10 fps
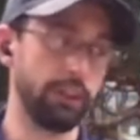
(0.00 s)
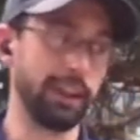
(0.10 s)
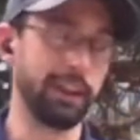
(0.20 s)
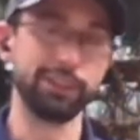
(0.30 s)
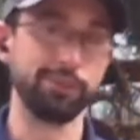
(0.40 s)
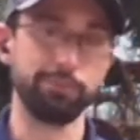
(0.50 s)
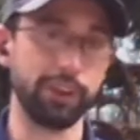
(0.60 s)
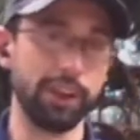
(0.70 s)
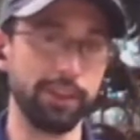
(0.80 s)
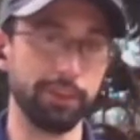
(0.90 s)
that hasn't
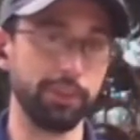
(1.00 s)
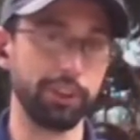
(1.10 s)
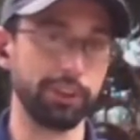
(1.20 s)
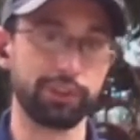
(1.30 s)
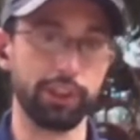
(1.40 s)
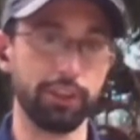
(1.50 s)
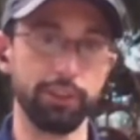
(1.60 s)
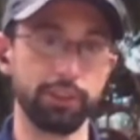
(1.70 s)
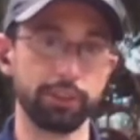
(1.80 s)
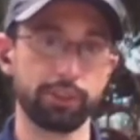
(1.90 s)
been the biggest
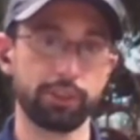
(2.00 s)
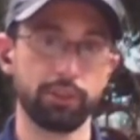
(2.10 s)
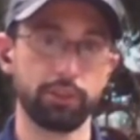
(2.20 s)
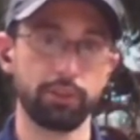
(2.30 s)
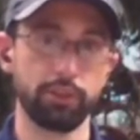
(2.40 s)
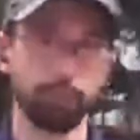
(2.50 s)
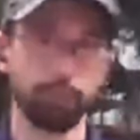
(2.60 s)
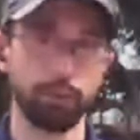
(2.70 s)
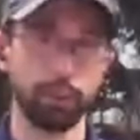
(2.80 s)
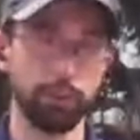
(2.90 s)
challenge in
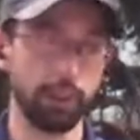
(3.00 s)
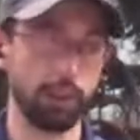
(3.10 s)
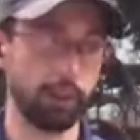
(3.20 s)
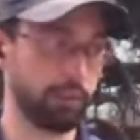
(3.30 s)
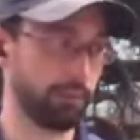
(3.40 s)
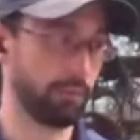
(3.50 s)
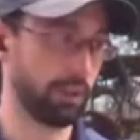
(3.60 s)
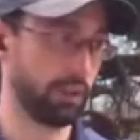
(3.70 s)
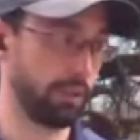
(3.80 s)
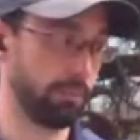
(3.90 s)
that regard.
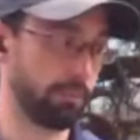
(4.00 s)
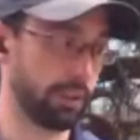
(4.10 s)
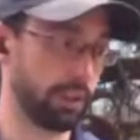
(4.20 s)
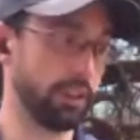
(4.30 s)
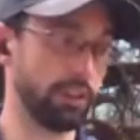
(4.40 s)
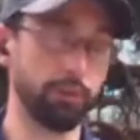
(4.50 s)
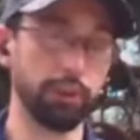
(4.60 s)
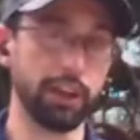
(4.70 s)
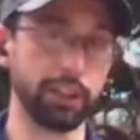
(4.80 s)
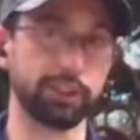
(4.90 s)
And then the
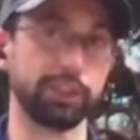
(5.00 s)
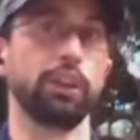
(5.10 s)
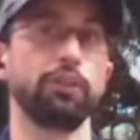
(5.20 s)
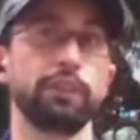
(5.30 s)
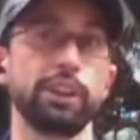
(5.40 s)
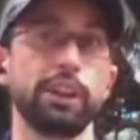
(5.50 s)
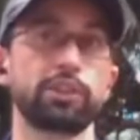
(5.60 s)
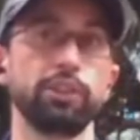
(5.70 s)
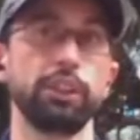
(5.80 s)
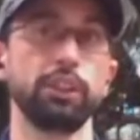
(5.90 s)
rot itself is
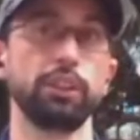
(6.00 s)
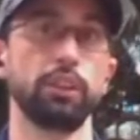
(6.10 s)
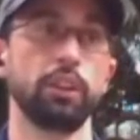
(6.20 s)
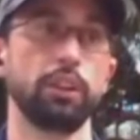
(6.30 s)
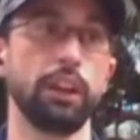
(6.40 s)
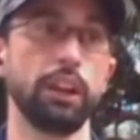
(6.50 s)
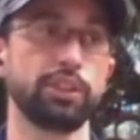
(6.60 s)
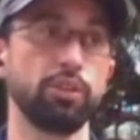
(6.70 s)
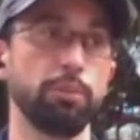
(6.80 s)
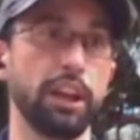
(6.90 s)
actually not
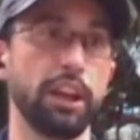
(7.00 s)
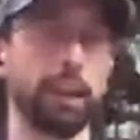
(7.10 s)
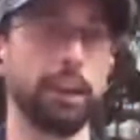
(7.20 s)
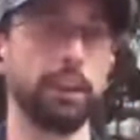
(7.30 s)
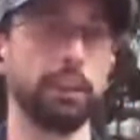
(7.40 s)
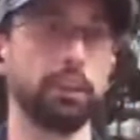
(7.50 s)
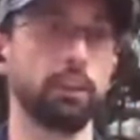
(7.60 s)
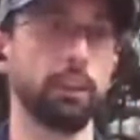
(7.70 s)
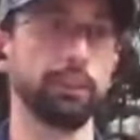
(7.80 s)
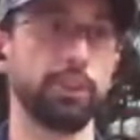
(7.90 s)
too bad
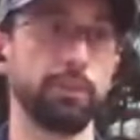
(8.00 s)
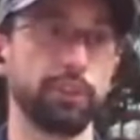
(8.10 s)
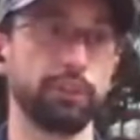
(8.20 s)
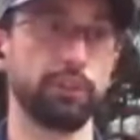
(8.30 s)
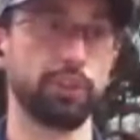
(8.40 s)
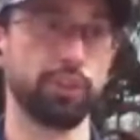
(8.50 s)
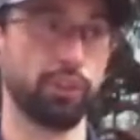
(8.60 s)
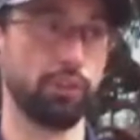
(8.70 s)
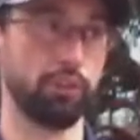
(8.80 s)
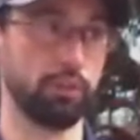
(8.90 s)
in terms of
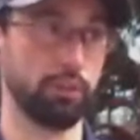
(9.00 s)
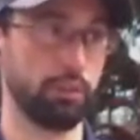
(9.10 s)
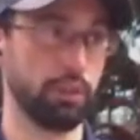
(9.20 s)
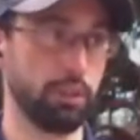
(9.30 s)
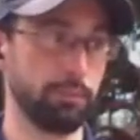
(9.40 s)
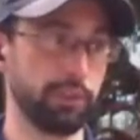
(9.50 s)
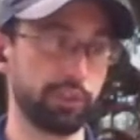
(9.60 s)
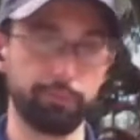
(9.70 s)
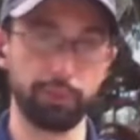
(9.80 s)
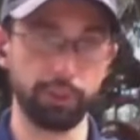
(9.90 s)
control. There's
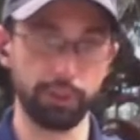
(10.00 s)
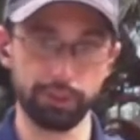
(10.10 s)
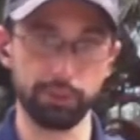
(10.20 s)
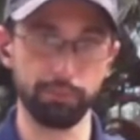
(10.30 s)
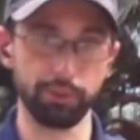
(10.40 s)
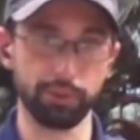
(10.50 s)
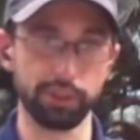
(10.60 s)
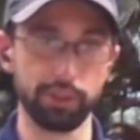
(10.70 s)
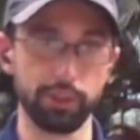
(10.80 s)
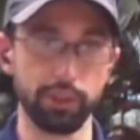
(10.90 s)
some pretty simple
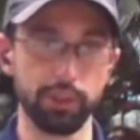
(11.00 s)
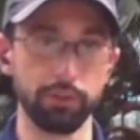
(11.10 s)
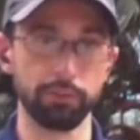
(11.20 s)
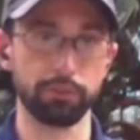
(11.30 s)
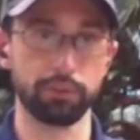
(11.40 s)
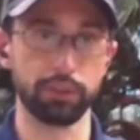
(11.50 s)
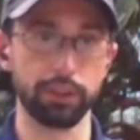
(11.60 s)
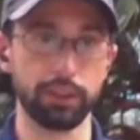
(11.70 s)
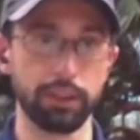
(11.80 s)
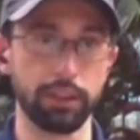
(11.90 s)
things you can do to
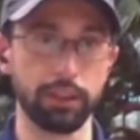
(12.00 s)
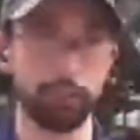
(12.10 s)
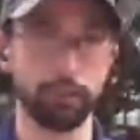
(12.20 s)
get that